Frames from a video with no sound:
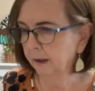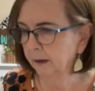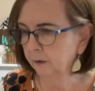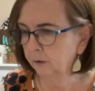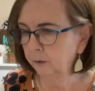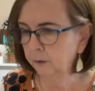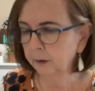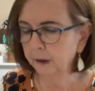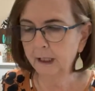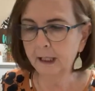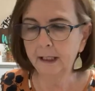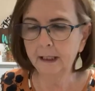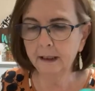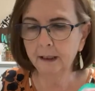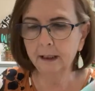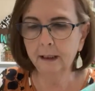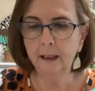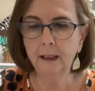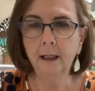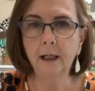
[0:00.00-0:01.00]
create an
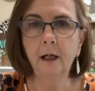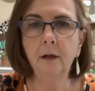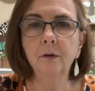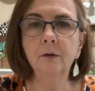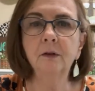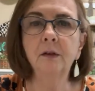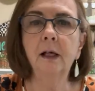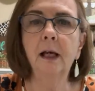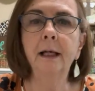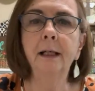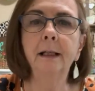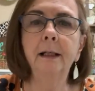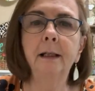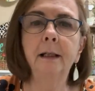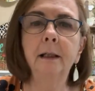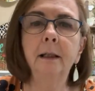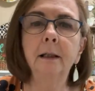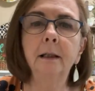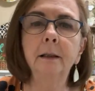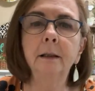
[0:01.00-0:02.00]
account, sign
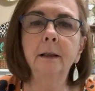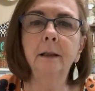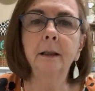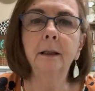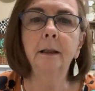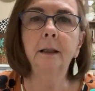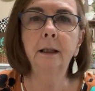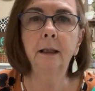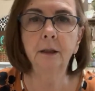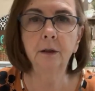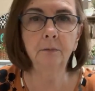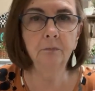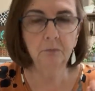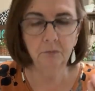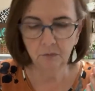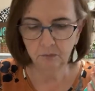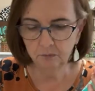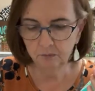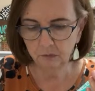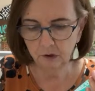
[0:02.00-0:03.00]
in, and then
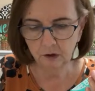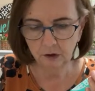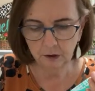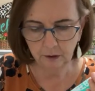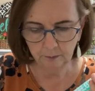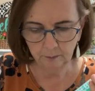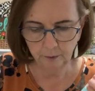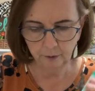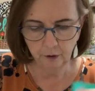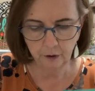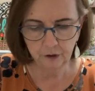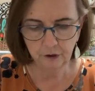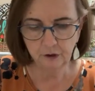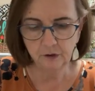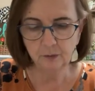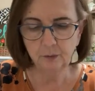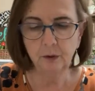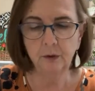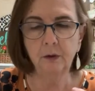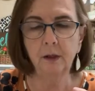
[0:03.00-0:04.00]
you can
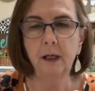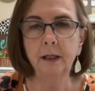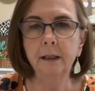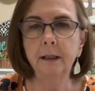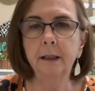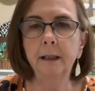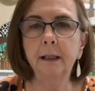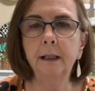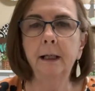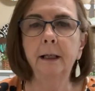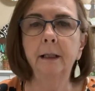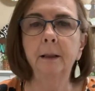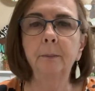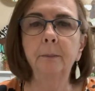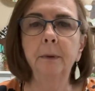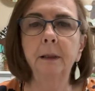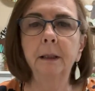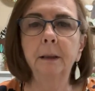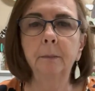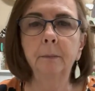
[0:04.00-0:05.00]
purchase without any kind of
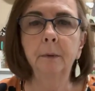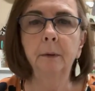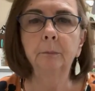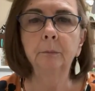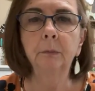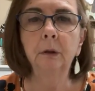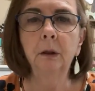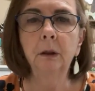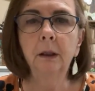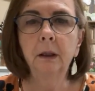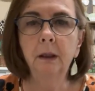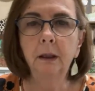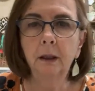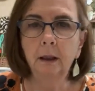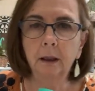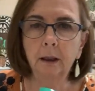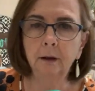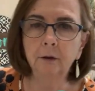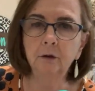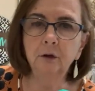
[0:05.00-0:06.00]
minimum
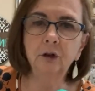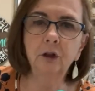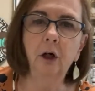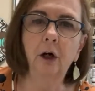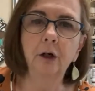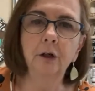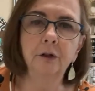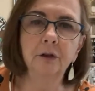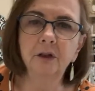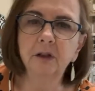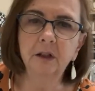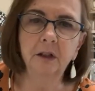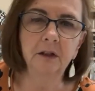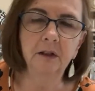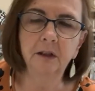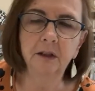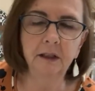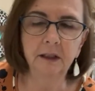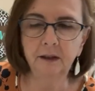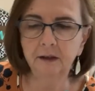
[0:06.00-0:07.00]
charge,
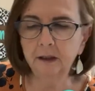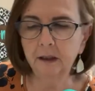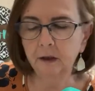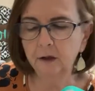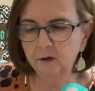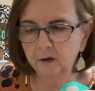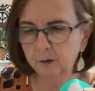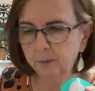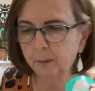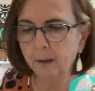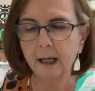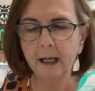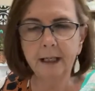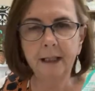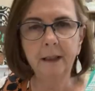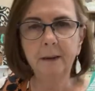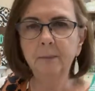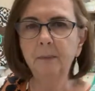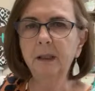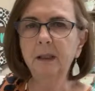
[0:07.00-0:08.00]
anything. You have to buy
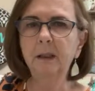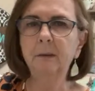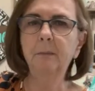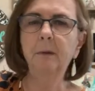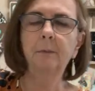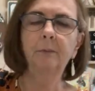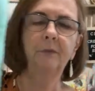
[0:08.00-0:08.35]
any minimum